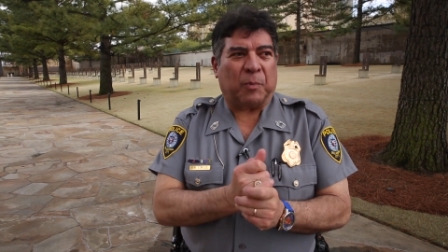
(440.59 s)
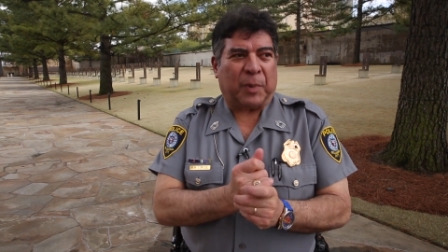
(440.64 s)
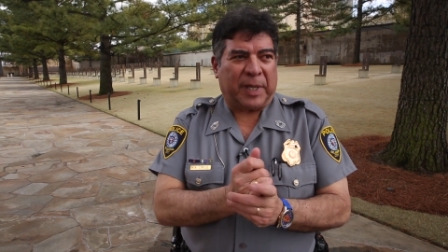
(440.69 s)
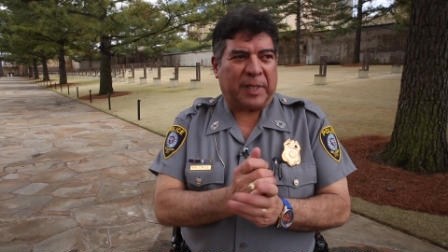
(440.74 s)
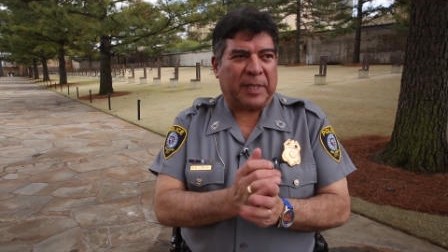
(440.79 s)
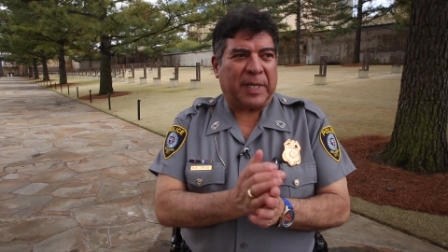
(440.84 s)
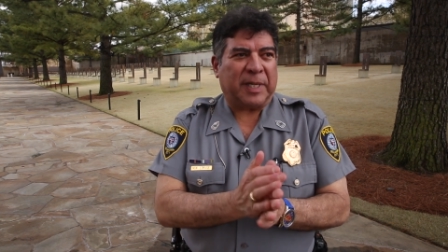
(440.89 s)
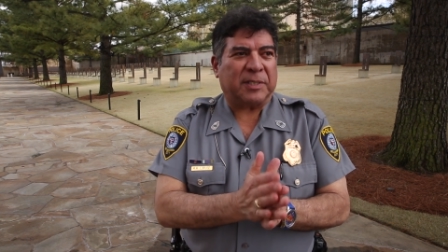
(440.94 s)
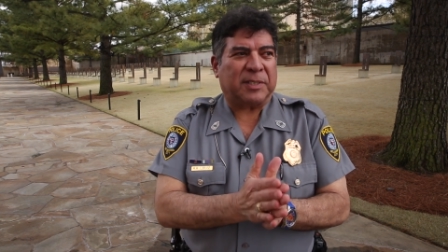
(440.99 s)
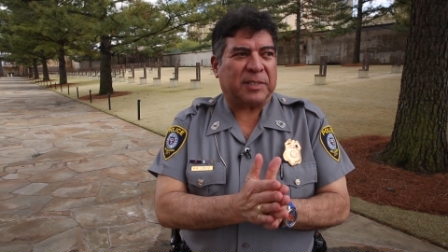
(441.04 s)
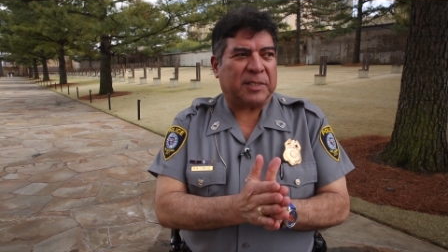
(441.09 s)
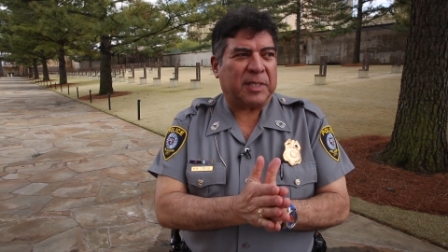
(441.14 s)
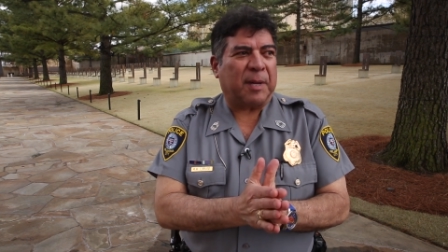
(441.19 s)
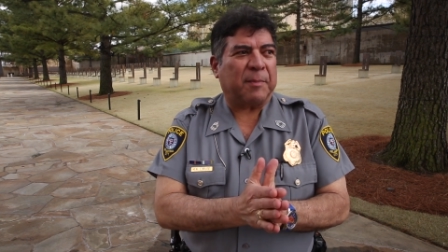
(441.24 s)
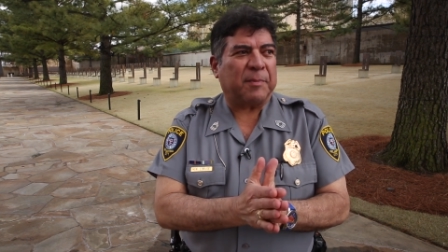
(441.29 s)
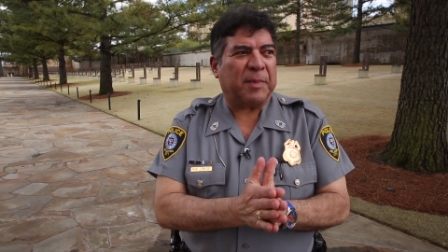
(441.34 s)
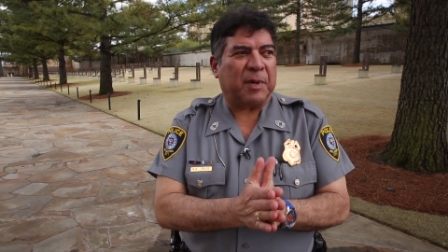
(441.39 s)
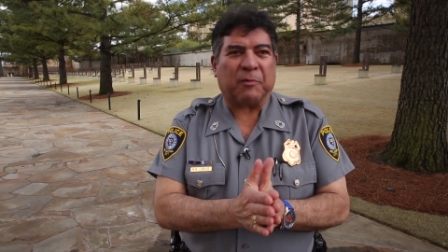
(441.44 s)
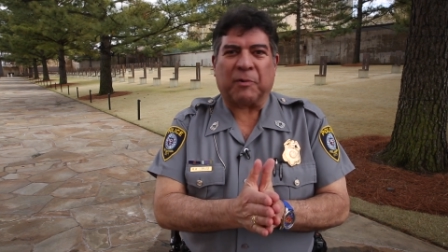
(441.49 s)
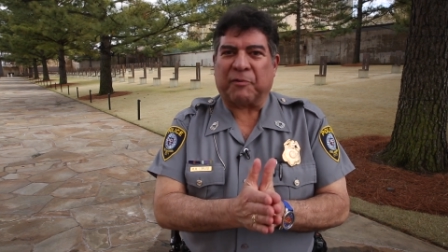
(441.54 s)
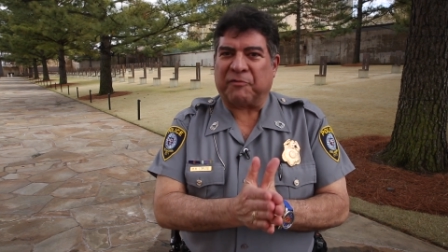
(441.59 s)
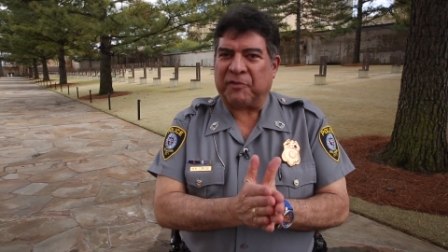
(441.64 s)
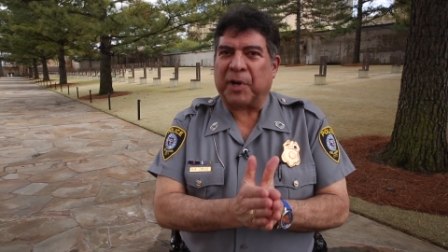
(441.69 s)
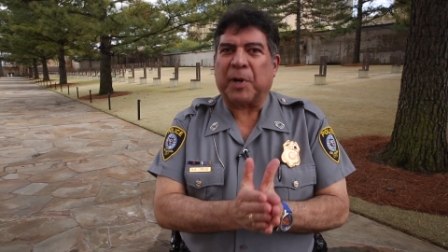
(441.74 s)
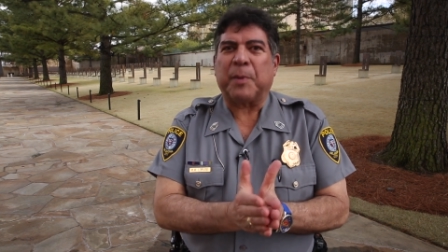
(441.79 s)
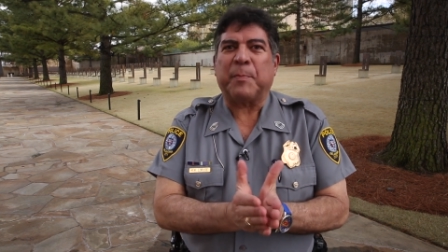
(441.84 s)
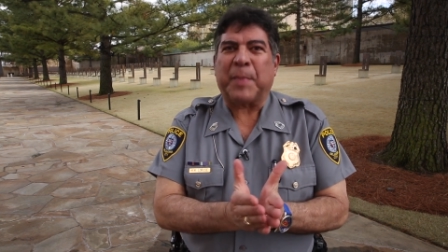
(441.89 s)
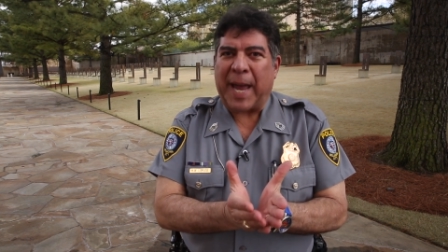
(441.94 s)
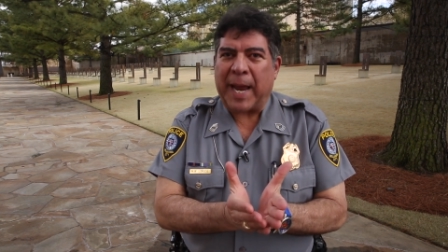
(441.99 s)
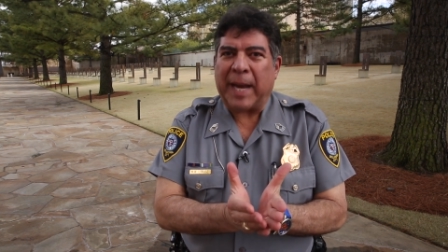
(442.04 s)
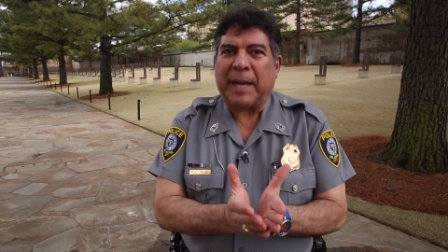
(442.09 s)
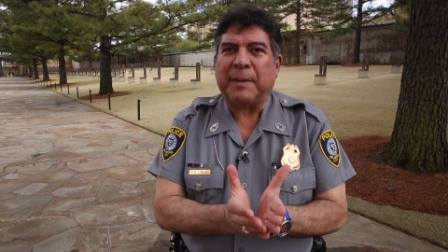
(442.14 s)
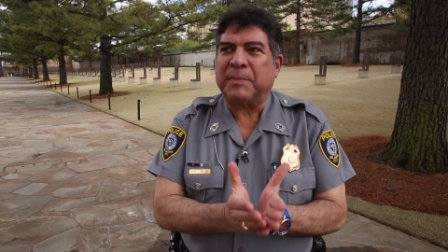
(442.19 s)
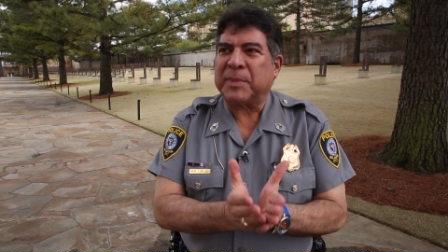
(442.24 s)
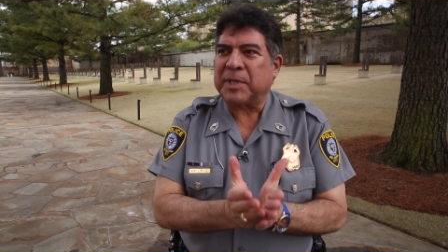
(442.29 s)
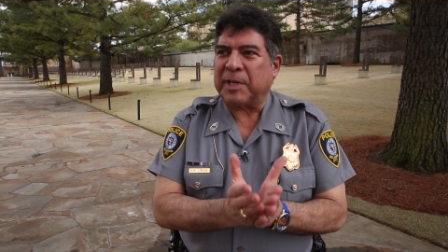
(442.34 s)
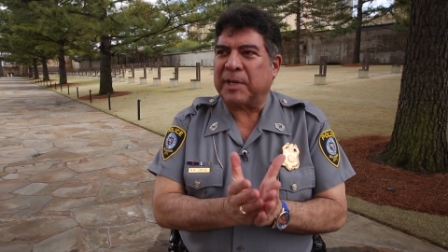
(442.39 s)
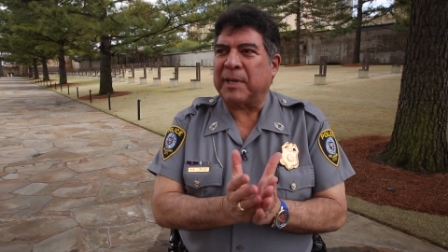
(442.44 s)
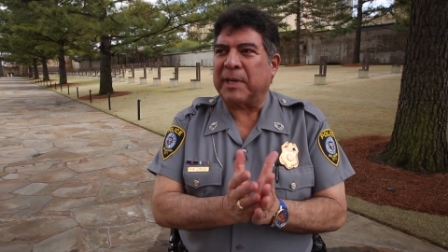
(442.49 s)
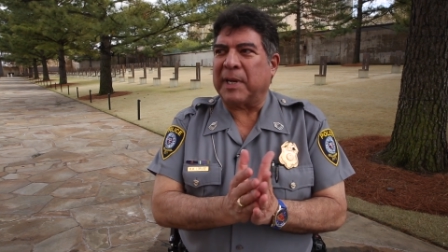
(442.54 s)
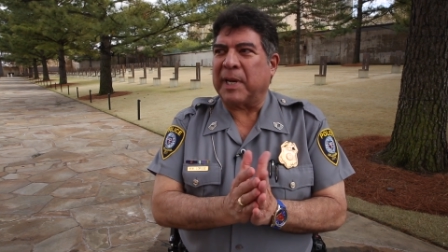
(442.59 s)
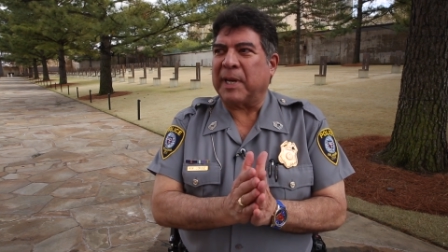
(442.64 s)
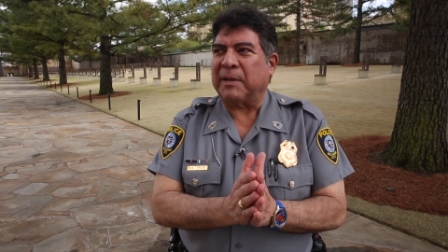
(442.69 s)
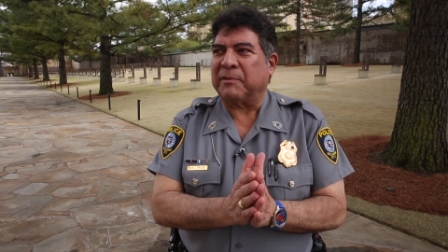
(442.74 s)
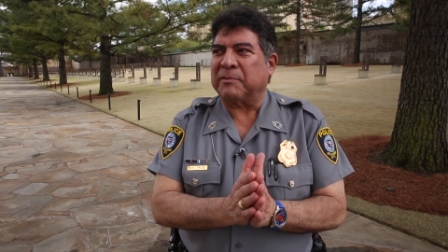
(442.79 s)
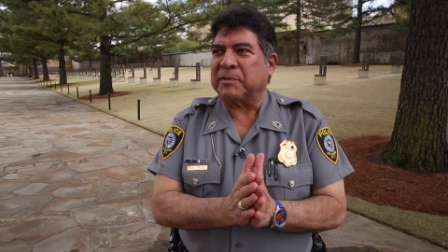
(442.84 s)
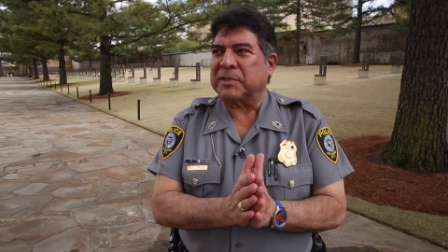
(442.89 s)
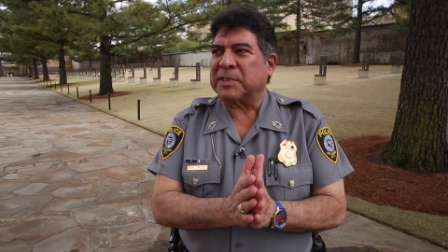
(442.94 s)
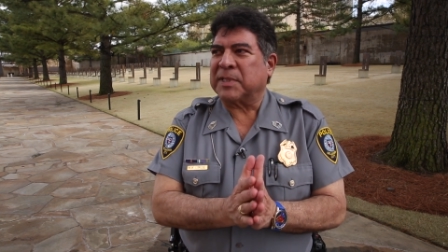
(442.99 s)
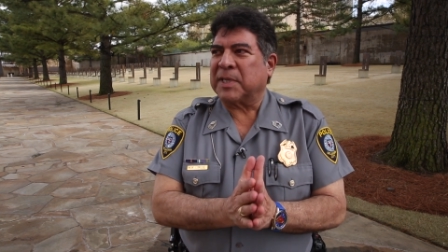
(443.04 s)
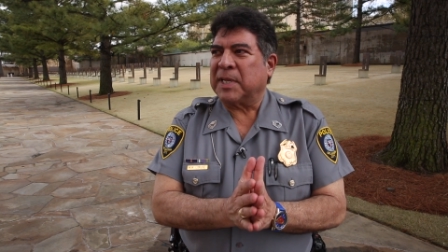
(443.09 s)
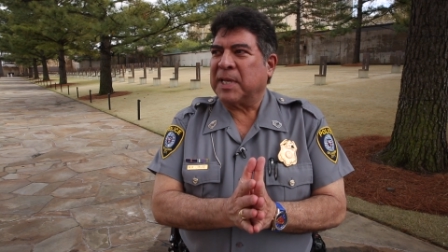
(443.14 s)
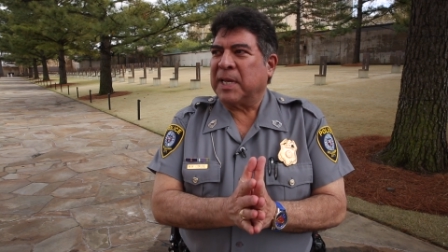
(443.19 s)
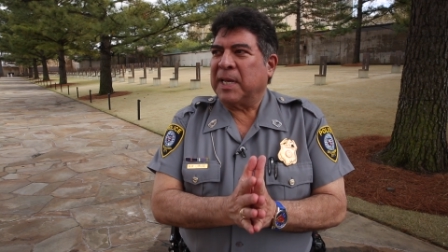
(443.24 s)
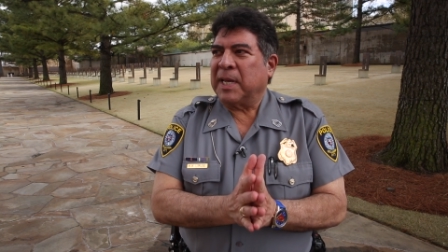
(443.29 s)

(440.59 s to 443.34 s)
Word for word: We did some that were very maimed, and it was